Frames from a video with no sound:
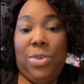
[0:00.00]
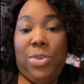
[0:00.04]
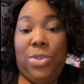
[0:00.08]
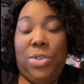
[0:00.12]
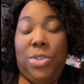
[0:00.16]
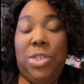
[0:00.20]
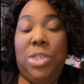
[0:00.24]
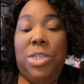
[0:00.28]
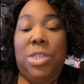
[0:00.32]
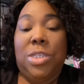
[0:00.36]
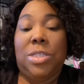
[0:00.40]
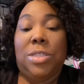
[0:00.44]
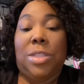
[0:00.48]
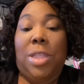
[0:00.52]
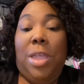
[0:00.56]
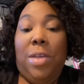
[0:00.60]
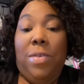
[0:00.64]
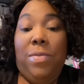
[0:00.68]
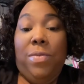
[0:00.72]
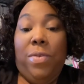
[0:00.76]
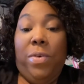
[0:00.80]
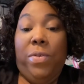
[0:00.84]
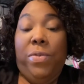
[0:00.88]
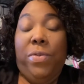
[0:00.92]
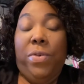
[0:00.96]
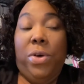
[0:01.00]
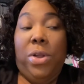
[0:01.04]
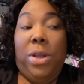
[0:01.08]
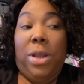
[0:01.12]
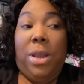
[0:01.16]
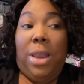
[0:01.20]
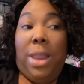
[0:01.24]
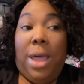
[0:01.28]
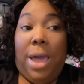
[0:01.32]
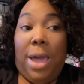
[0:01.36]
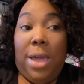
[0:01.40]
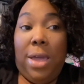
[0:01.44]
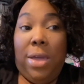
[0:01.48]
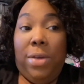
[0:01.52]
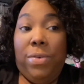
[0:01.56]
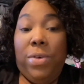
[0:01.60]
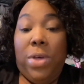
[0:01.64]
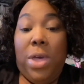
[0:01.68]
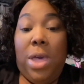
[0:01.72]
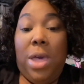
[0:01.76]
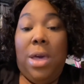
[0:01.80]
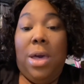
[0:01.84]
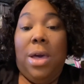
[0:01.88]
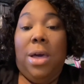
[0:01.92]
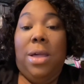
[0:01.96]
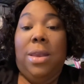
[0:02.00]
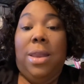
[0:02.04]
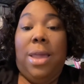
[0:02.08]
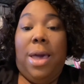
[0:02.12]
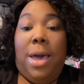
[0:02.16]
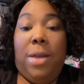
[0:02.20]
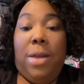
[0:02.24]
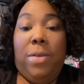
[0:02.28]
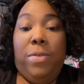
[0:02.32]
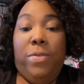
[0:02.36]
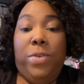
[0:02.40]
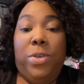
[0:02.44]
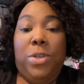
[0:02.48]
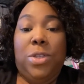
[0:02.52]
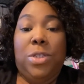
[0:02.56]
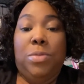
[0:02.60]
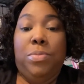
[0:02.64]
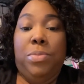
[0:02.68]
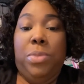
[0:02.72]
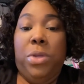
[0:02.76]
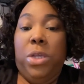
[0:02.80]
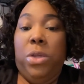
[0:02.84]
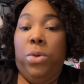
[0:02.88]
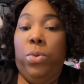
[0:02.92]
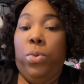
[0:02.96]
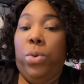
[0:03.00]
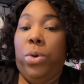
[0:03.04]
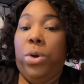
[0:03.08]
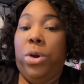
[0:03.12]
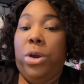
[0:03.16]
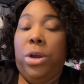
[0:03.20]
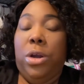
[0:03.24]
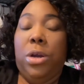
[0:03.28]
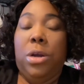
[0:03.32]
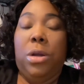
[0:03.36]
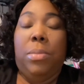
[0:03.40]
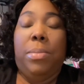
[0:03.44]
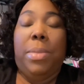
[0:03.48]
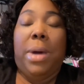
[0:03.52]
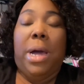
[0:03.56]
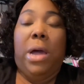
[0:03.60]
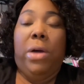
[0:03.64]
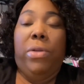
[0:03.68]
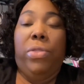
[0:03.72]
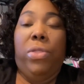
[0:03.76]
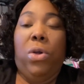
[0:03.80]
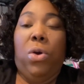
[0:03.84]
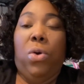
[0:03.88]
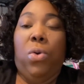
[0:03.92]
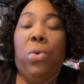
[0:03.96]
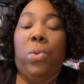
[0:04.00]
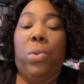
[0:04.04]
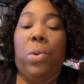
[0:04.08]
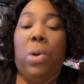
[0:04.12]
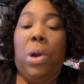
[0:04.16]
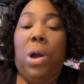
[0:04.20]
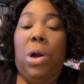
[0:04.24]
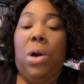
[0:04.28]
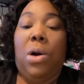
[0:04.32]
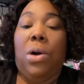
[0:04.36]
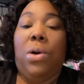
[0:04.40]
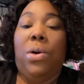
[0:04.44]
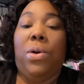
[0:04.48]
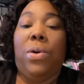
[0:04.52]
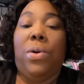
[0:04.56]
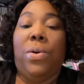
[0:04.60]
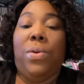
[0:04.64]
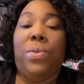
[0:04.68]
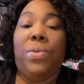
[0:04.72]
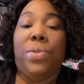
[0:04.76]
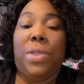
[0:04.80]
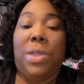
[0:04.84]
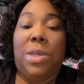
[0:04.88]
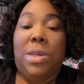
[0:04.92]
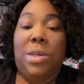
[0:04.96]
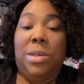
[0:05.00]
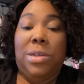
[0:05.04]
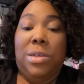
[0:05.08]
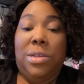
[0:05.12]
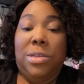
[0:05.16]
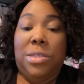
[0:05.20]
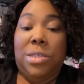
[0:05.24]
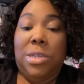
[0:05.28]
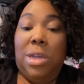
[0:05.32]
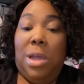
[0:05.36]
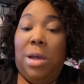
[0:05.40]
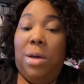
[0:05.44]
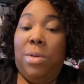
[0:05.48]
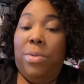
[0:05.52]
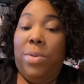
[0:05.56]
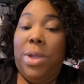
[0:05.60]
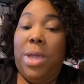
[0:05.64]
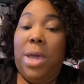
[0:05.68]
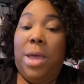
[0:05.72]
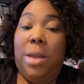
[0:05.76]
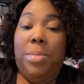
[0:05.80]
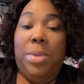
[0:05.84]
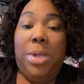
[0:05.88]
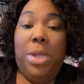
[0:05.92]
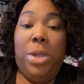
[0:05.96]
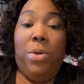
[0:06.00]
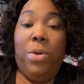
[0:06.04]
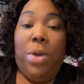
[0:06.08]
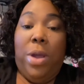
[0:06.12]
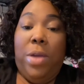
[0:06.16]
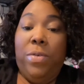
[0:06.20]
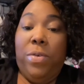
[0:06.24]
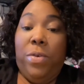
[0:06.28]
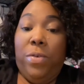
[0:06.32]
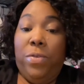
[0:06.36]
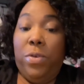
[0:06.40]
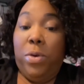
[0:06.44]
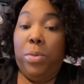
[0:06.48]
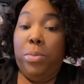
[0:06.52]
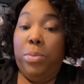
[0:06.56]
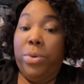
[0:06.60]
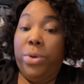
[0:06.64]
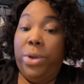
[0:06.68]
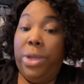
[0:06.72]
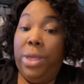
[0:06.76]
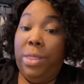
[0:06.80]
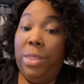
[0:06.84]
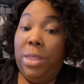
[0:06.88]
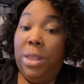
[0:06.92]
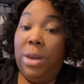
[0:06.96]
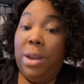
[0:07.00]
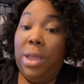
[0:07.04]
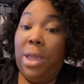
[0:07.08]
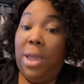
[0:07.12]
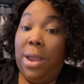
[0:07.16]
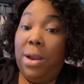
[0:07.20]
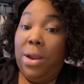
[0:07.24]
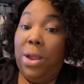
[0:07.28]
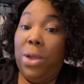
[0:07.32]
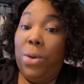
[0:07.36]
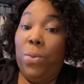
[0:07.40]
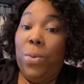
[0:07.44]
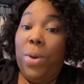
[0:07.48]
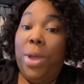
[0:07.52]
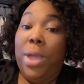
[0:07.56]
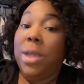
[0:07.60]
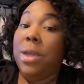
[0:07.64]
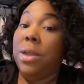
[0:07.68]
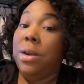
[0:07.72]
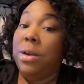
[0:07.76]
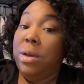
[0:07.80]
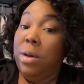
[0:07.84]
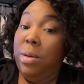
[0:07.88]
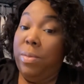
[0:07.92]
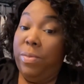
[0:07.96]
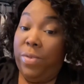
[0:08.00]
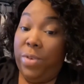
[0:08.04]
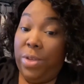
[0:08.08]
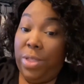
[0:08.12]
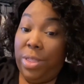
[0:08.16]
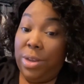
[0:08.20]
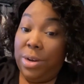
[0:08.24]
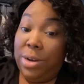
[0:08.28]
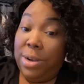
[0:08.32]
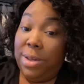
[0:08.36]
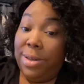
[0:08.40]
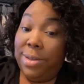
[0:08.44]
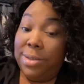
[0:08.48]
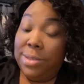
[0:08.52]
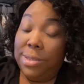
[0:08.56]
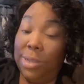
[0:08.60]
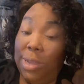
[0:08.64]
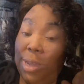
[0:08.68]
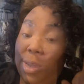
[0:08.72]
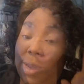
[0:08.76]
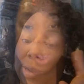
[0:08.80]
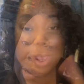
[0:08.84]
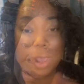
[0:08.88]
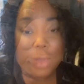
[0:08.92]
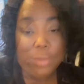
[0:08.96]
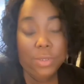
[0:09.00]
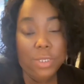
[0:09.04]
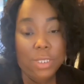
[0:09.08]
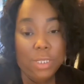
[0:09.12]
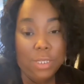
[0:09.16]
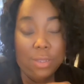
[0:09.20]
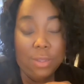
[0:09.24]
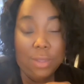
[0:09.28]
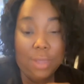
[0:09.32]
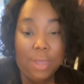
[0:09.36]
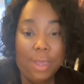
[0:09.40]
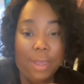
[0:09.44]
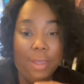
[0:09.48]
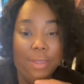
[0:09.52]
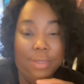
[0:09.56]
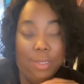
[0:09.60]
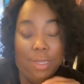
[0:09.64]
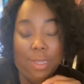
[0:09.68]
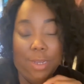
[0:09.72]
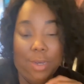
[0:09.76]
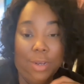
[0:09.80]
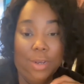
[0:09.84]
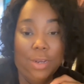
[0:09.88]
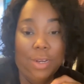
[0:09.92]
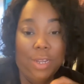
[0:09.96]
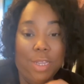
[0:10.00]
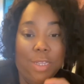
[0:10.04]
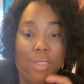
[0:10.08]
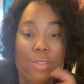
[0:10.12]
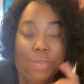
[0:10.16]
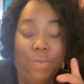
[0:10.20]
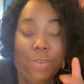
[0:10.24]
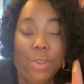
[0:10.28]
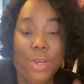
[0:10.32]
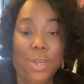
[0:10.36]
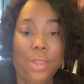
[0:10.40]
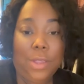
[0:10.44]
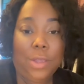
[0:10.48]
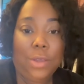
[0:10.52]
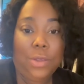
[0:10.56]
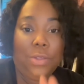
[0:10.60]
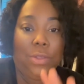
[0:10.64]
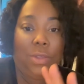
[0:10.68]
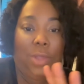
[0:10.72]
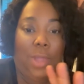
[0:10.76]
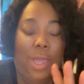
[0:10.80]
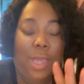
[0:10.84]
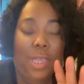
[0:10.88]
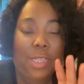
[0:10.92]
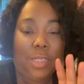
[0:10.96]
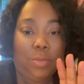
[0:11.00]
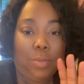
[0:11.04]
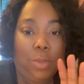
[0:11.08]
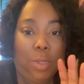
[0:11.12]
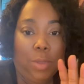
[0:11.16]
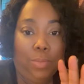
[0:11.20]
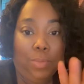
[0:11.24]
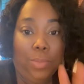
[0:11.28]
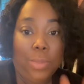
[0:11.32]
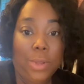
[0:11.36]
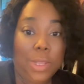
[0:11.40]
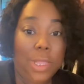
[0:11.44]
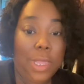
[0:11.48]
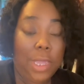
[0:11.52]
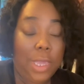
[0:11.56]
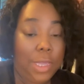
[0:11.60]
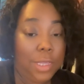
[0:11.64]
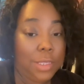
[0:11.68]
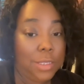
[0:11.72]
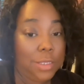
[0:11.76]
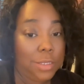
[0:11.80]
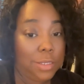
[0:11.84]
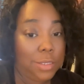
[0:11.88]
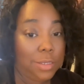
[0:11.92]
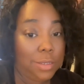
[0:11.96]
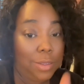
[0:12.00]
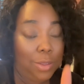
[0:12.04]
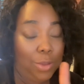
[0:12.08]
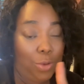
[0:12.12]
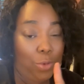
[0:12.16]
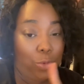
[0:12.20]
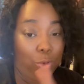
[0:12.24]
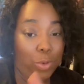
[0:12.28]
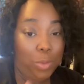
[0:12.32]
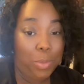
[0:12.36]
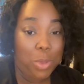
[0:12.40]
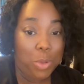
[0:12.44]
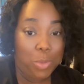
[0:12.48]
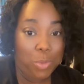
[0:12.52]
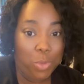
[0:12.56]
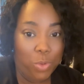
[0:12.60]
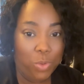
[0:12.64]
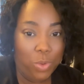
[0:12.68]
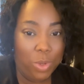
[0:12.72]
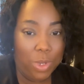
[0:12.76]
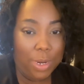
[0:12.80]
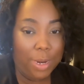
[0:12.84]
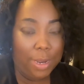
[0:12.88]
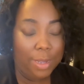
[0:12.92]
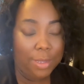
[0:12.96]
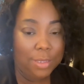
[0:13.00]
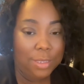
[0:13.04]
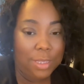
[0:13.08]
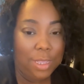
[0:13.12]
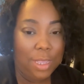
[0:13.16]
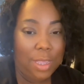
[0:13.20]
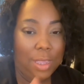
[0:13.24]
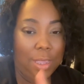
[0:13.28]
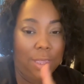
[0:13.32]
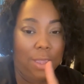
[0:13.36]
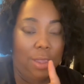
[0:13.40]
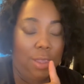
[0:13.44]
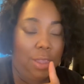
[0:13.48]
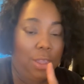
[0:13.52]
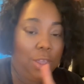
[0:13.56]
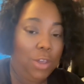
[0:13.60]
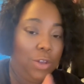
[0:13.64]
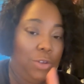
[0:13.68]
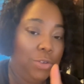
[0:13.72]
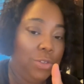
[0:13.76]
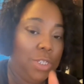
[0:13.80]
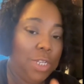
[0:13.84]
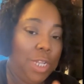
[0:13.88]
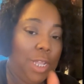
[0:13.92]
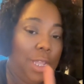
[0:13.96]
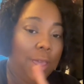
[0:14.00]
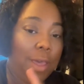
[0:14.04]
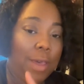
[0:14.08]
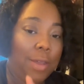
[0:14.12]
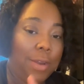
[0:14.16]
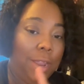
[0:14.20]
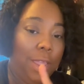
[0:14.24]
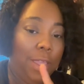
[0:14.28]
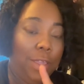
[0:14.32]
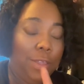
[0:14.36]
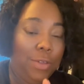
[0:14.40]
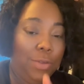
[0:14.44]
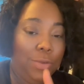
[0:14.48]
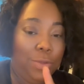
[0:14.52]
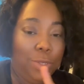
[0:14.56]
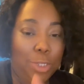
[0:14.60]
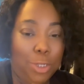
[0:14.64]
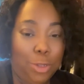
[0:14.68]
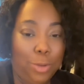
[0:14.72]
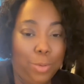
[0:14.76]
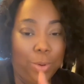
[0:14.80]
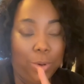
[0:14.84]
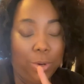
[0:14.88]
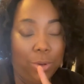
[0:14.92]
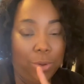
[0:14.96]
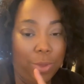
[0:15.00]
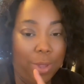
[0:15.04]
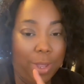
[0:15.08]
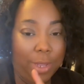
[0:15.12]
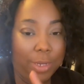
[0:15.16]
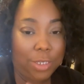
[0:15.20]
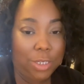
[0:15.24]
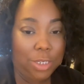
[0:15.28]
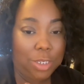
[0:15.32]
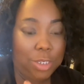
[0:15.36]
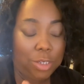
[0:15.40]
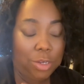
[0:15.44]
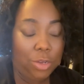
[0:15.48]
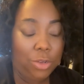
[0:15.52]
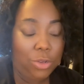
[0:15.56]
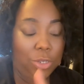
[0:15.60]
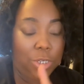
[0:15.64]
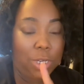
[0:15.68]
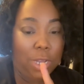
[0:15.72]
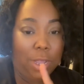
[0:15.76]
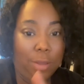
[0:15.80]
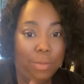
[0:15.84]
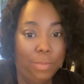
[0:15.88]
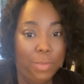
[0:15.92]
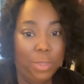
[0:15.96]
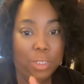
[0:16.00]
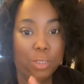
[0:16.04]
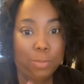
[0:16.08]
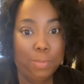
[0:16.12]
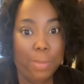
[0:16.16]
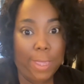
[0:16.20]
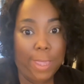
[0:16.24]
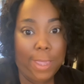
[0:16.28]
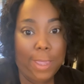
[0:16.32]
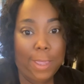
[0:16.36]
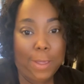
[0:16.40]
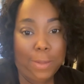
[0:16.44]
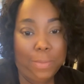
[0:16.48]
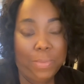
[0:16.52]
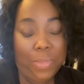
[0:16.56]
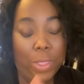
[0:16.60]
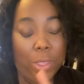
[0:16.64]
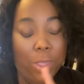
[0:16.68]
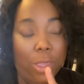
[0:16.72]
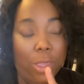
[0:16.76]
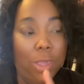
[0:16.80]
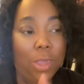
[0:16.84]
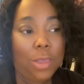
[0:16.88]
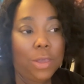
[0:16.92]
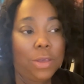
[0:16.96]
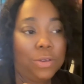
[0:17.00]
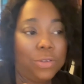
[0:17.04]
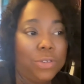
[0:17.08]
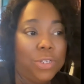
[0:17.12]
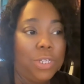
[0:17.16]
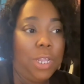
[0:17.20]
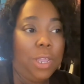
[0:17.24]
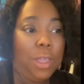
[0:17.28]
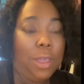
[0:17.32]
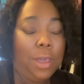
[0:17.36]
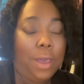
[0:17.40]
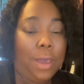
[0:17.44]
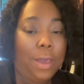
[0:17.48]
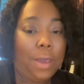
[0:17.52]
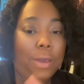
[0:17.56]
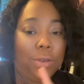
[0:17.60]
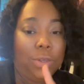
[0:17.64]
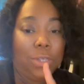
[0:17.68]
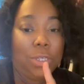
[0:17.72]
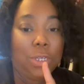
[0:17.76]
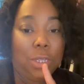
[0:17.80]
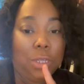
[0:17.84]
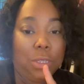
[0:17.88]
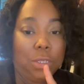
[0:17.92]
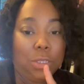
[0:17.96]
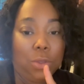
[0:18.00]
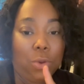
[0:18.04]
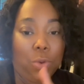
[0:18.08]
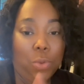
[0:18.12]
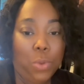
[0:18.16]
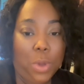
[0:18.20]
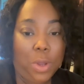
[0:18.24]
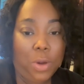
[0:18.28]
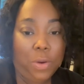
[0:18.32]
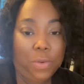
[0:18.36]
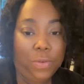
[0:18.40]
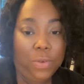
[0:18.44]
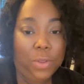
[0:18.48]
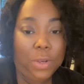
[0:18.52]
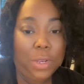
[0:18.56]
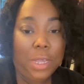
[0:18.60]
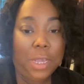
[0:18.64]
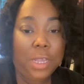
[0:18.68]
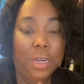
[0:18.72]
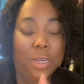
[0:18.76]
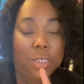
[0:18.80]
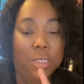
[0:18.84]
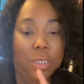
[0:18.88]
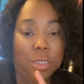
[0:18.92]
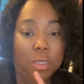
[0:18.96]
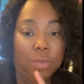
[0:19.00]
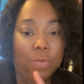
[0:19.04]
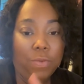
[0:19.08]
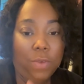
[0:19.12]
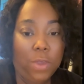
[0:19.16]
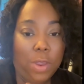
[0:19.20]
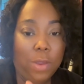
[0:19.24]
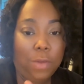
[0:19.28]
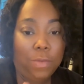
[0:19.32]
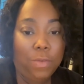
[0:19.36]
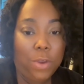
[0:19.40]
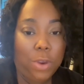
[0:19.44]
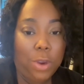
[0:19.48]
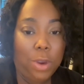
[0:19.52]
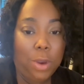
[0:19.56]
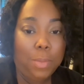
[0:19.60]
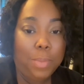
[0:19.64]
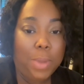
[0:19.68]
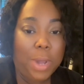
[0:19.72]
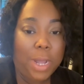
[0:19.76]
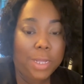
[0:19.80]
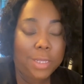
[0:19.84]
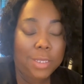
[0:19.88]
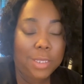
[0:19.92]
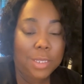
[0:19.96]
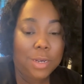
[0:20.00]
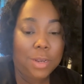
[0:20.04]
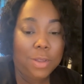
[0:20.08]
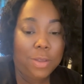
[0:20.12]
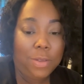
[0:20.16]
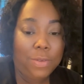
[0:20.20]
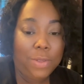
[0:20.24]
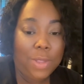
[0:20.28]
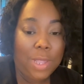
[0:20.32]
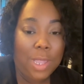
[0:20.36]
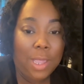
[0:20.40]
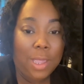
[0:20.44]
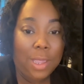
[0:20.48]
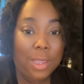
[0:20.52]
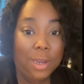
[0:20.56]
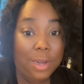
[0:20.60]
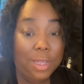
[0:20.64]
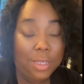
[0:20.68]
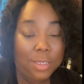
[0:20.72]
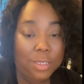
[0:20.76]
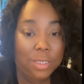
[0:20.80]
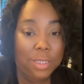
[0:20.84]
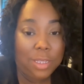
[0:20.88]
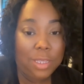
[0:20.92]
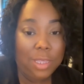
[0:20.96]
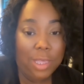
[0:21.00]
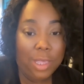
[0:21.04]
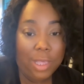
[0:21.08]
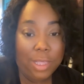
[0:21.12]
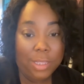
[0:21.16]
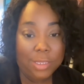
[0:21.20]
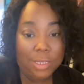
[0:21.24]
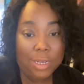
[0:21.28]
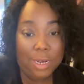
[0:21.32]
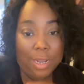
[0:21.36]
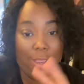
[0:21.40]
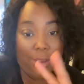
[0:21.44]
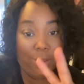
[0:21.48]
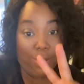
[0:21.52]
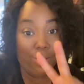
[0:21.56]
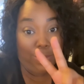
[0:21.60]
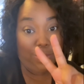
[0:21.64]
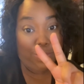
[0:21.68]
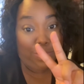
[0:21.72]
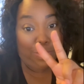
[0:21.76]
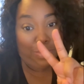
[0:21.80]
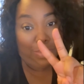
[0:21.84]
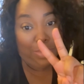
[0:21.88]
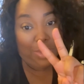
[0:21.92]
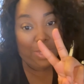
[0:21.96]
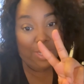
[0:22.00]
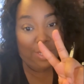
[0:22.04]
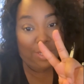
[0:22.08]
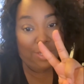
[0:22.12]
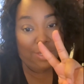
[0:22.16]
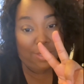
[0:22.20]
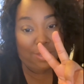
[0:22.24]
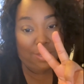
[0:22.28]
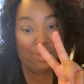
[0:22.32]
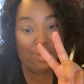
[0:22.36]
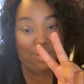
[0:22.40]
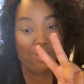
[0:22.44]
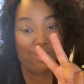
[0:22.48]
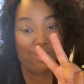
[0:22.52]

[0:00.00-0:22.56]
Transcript: She is thankful for life. A lot of us be worrying about the wrong things, y'all. We got to be grateful for breathing air and waking up for the next day. I will see you guys in the next video. You guys be blessed. Remember what I said and go check out that YouTuber who I just showed y'all, Miss Pam. Go check her out. She is a wonderful lady. She's very, very positive. And I'll see you guys later. Peace.